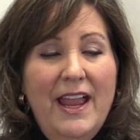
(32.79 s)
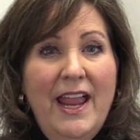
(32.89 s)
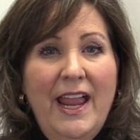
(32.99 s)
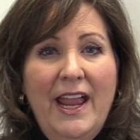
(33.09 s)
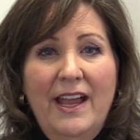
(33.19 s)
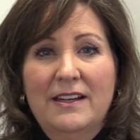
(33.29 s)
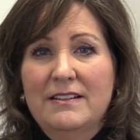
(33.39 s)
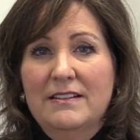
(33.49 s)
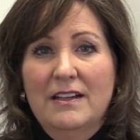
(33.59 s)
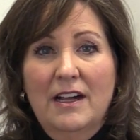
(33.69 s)

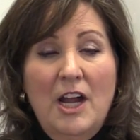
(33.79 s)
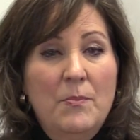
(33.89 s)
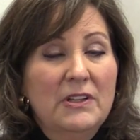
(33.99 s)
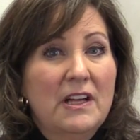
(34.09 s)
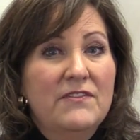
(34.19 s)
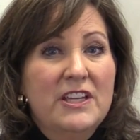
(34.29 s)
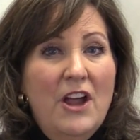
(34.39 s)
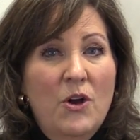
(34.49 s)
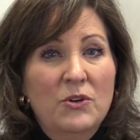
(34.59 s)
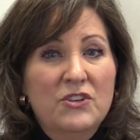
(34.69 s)
and a couple of
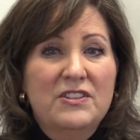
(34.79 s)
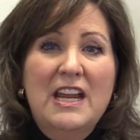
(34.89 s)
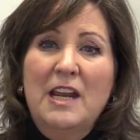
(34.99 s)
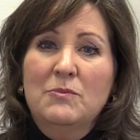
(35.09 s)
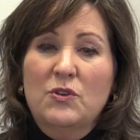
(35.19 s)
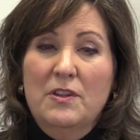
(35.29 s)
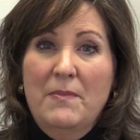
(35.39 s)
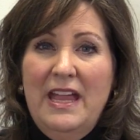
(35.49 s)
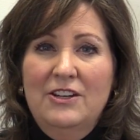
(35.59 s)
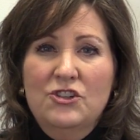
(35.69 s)
the owner's names or the
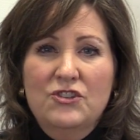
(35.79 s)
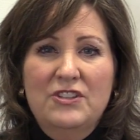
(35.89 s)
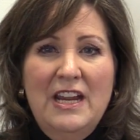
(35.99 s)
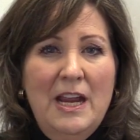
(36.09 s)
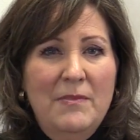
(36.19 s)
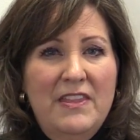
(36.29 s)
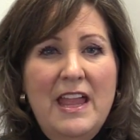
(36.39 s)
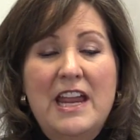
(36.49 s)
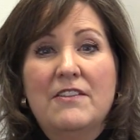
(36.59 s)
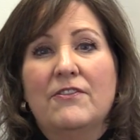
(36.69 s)
manager's name, and
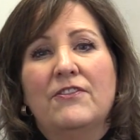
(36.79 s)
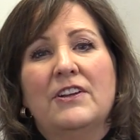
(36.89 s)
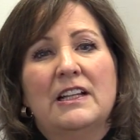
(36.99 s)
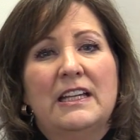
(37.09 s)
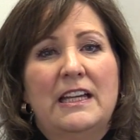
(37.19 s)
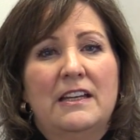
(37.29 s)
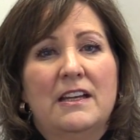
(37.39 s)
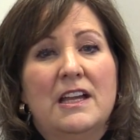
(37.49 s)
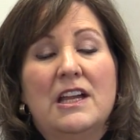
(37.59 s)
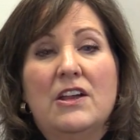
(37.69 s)
they fill
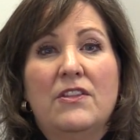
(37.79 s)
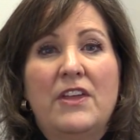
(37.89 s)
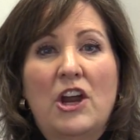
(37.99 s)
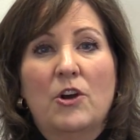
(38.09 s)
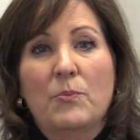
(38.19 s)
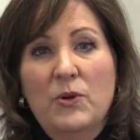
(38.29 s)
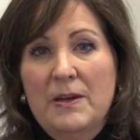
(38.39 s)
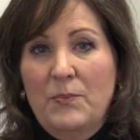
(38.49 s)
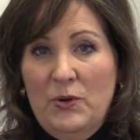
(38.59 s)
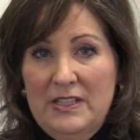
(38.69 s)
in their
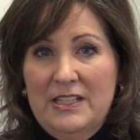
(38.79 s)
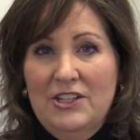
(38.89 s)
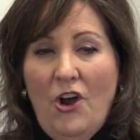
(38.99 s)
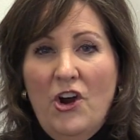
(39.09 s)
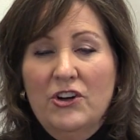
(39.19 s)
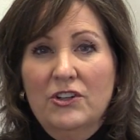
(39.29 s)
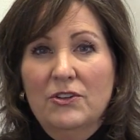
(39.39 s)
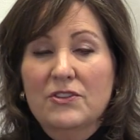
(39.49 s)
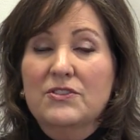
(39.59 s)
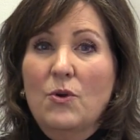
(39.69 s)
pre-printed
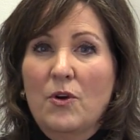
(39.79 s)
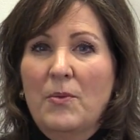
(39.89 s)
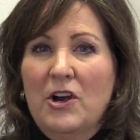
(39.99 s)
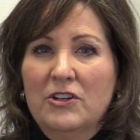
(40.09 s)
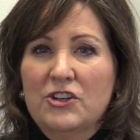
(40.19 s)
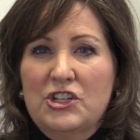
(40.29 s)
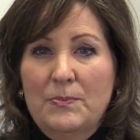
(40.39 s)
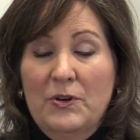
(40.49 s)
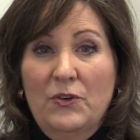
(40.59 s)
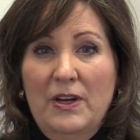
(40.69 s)
articles or
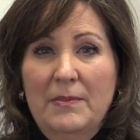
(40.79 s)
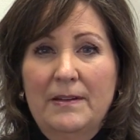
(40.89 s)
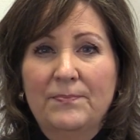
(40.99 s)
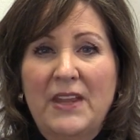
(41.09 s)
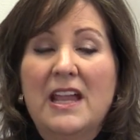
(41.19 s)
partnership agreement.